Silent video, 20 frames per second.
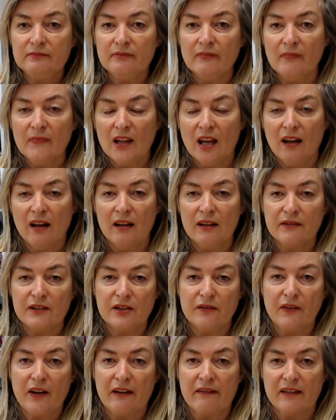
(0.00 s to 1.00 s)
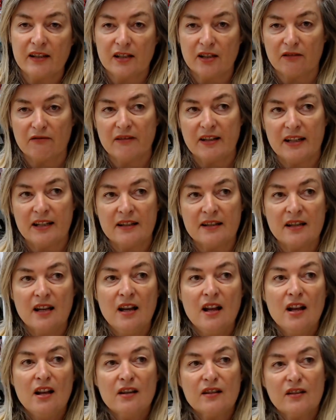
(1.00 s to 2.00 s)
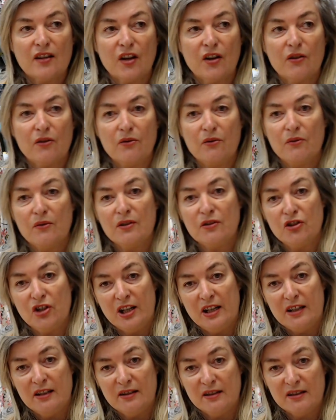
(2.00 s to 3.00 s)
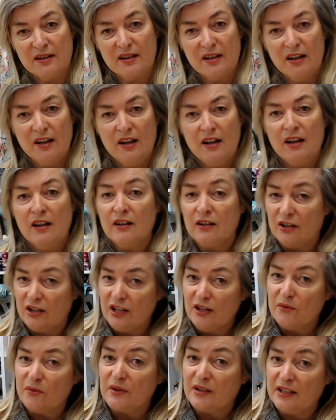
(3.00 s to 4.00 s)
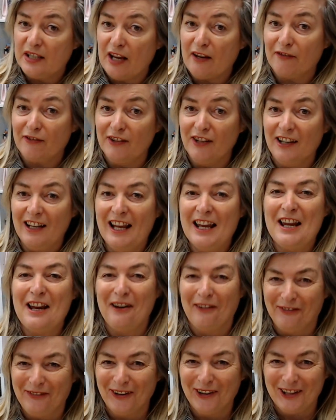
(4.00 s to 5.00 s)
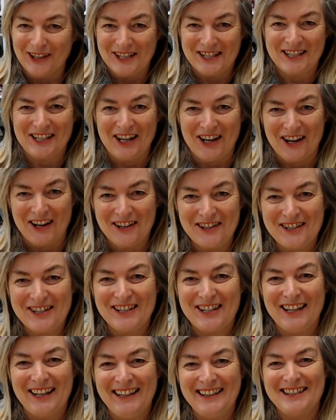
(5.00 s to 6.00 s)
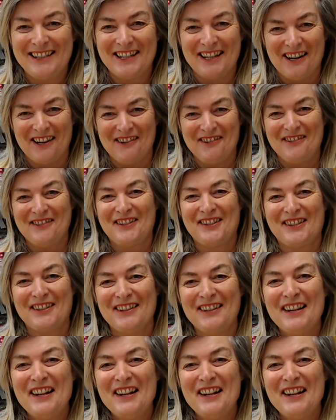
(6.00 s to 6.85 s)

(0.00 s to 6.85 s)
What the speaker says: to varying degrees. So jeans was definitely a fuller skirt. She chose.